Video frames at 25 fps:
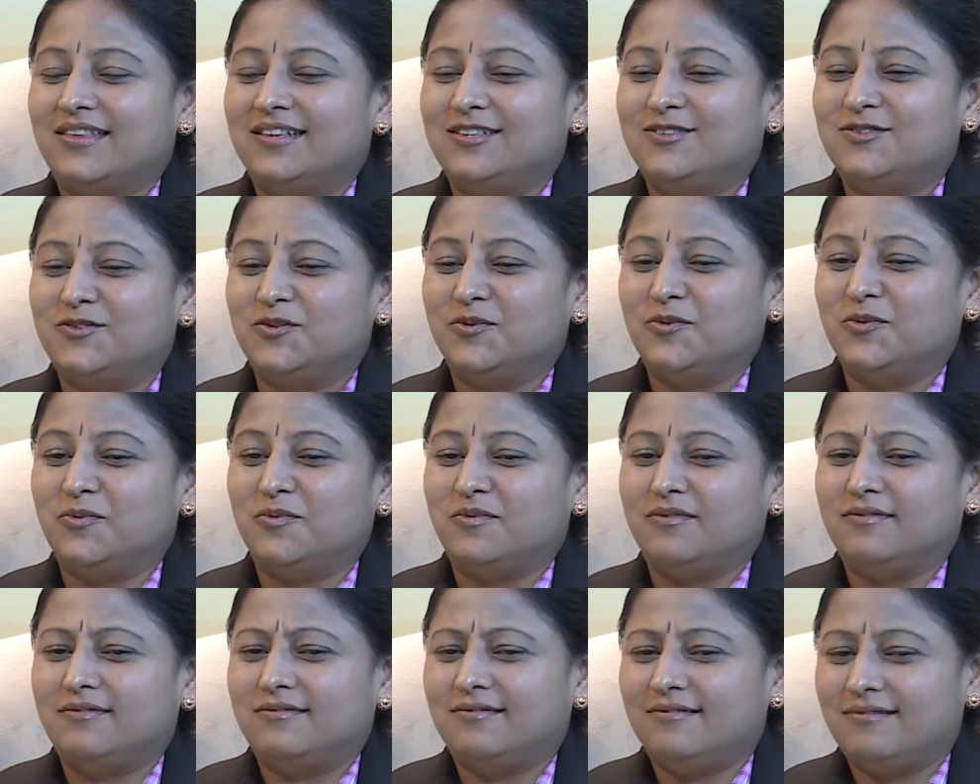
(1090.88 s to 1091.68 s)

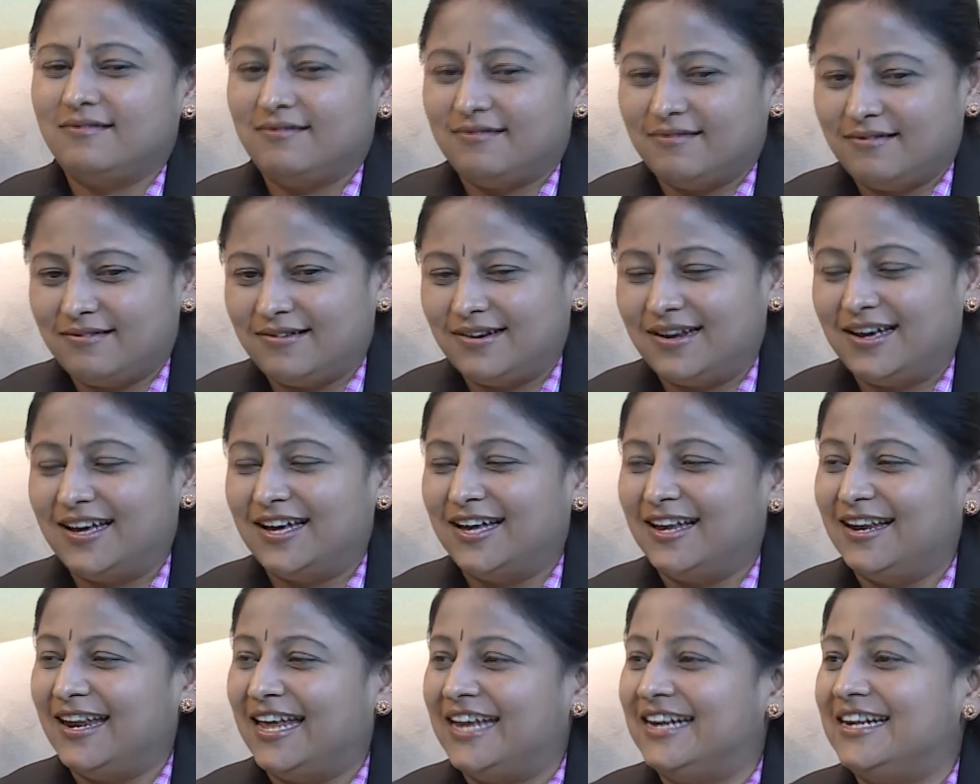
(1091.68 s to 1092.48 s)
So
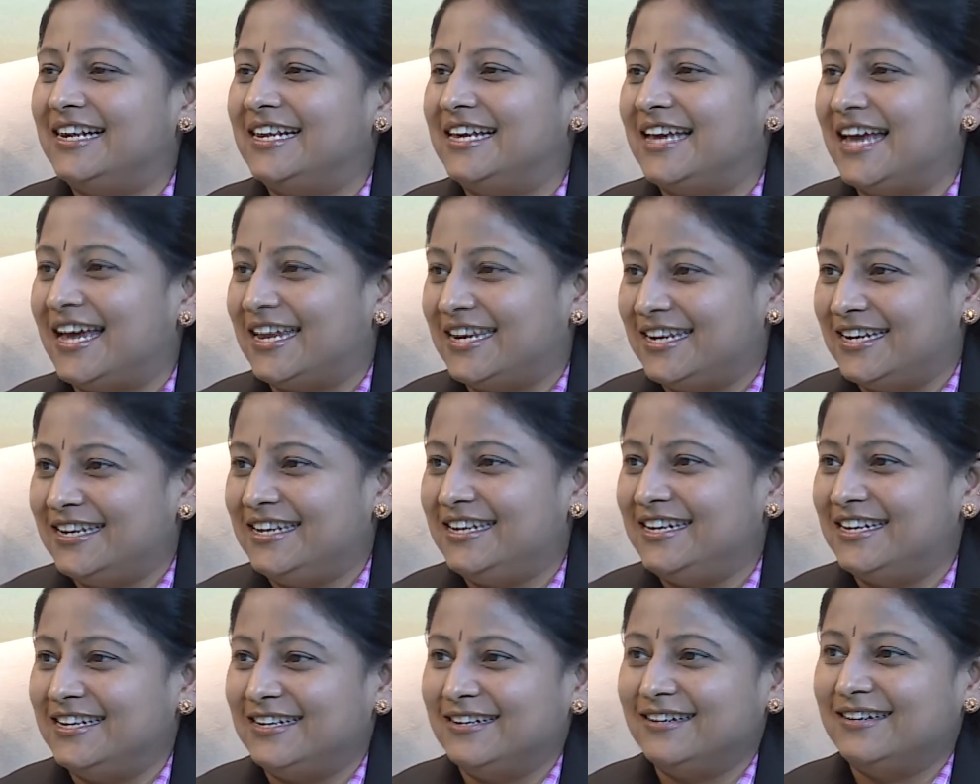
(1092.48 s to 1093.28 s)
lately I did
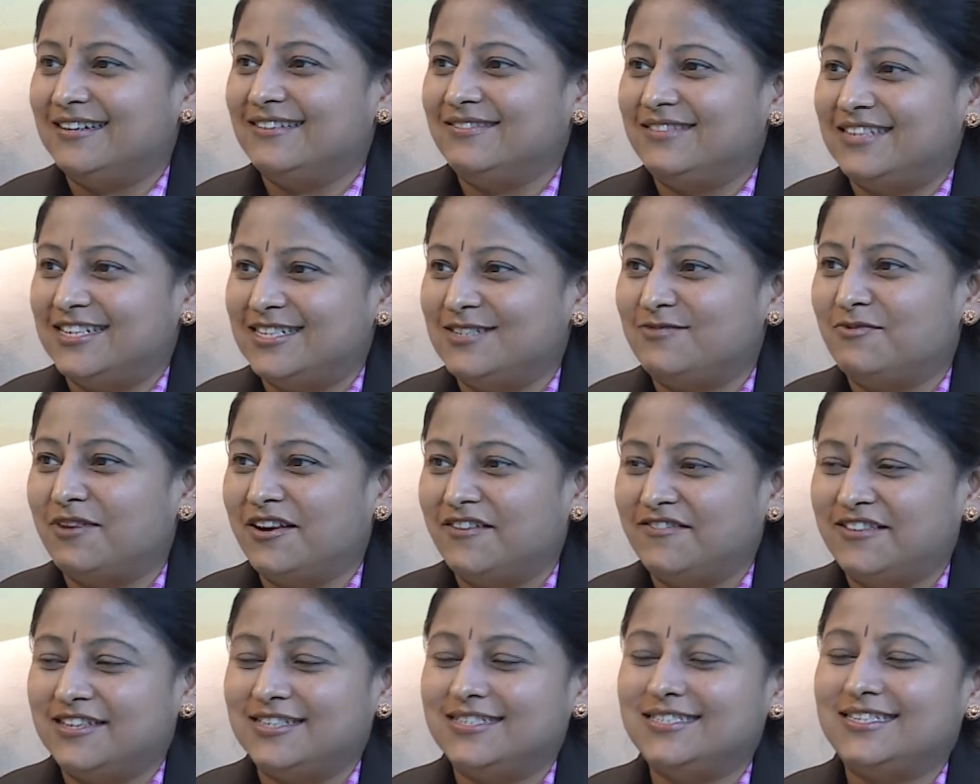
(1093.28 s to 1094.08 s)
hear this one
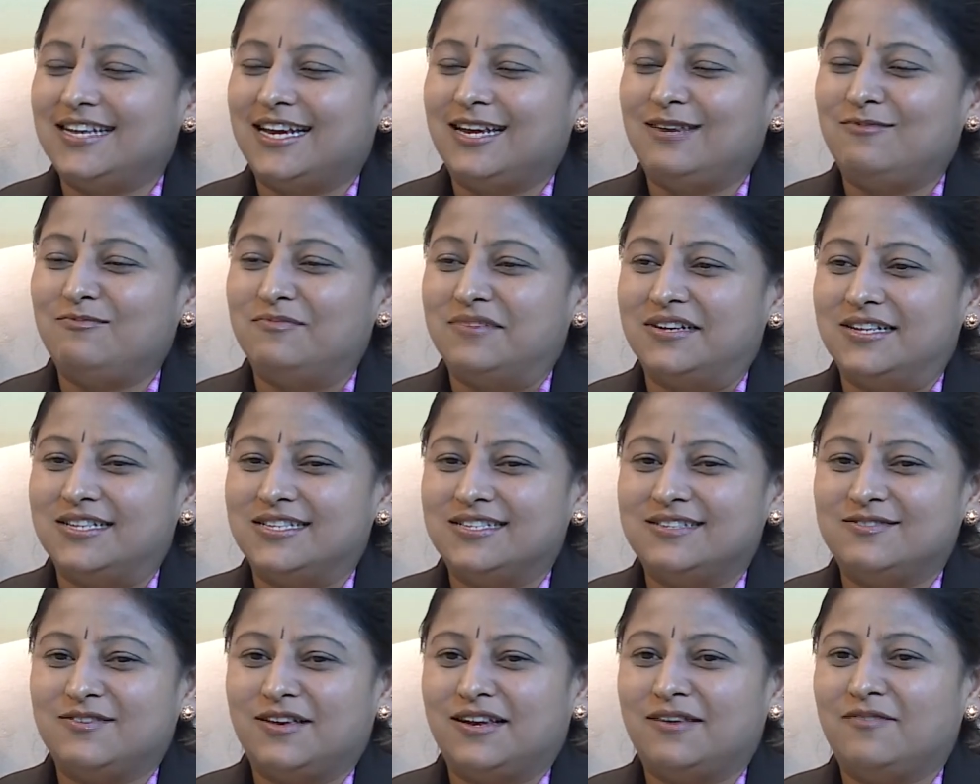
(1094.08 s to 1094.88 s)
of the
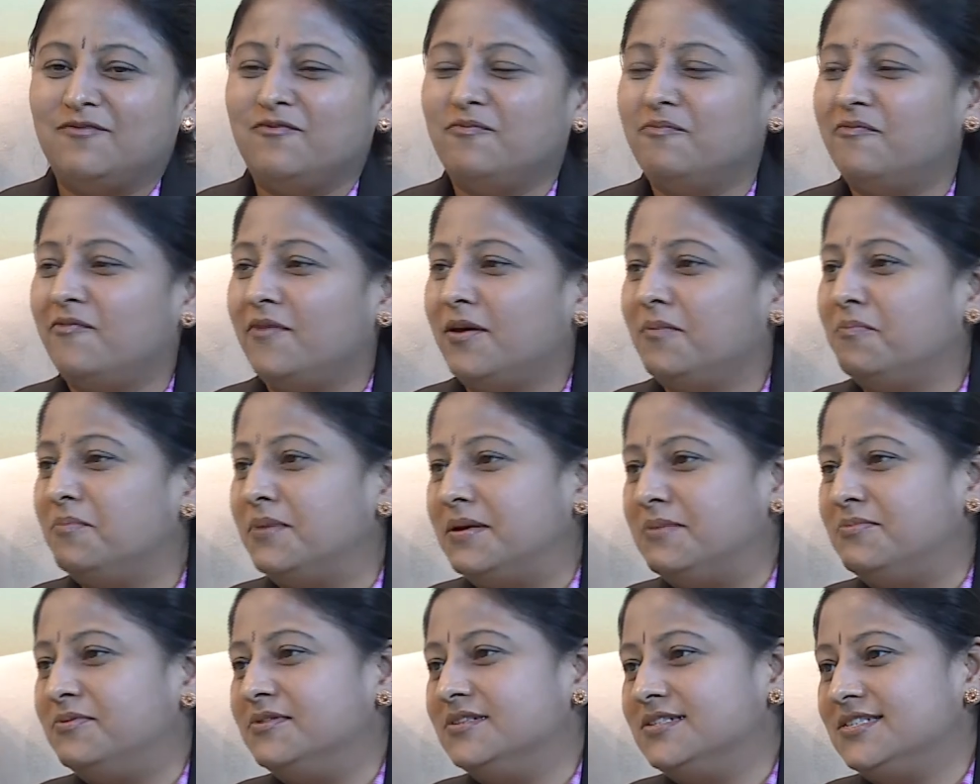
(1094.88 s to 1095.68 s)
statements that when
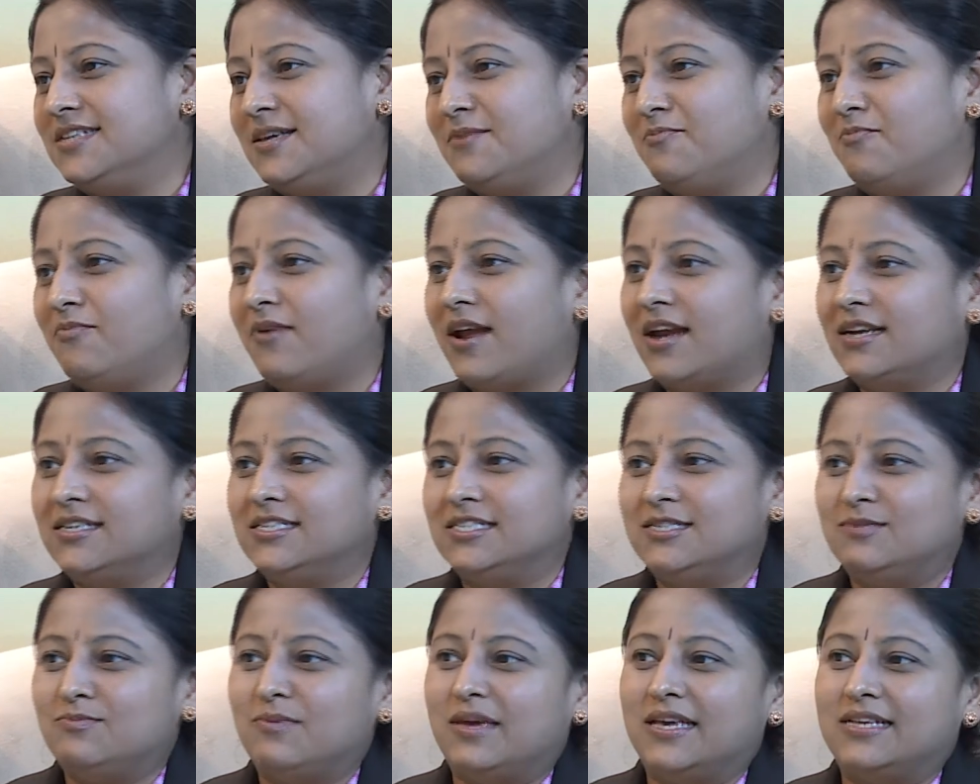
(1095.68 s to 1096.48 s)
people say
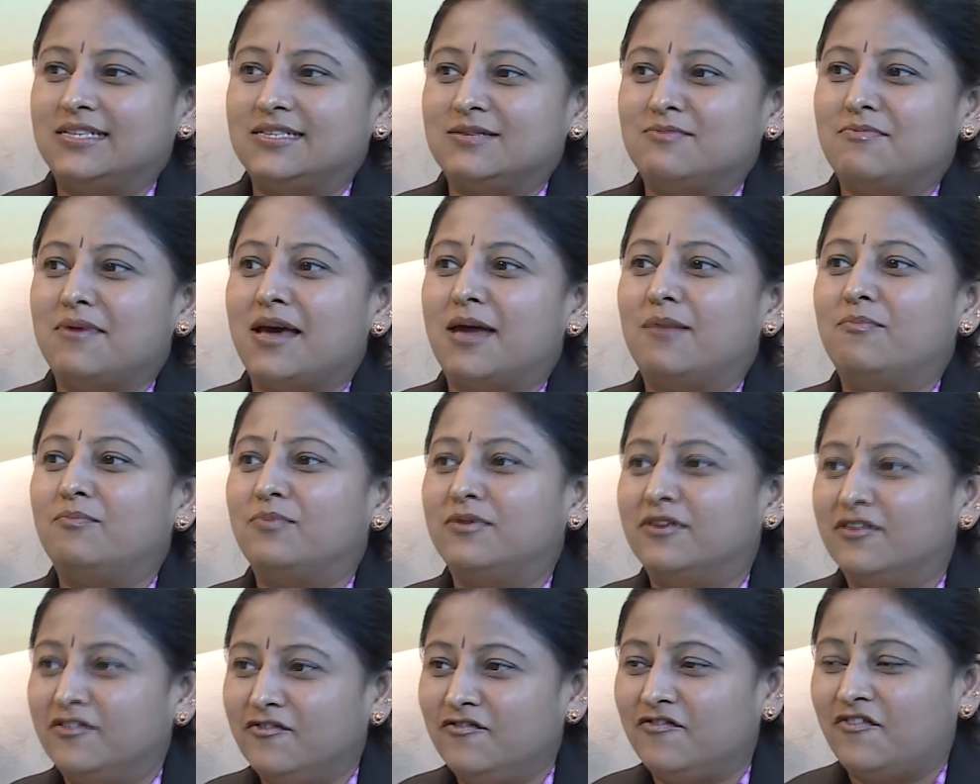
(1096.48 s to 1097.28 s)
practice makes a man
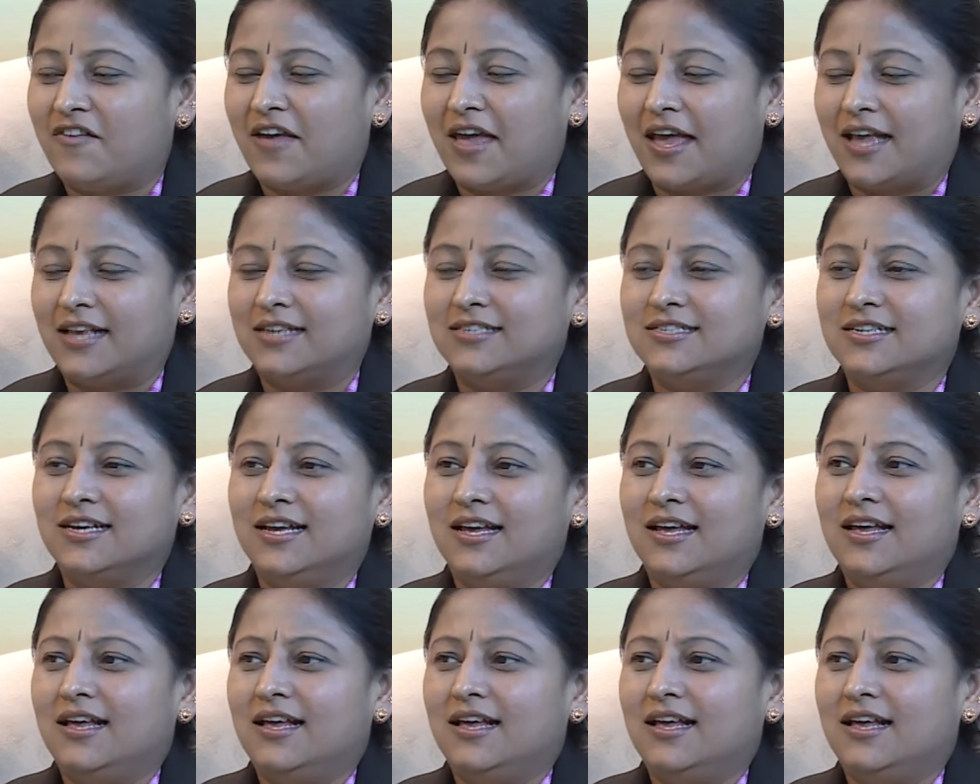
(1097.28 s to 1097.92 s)
perfect,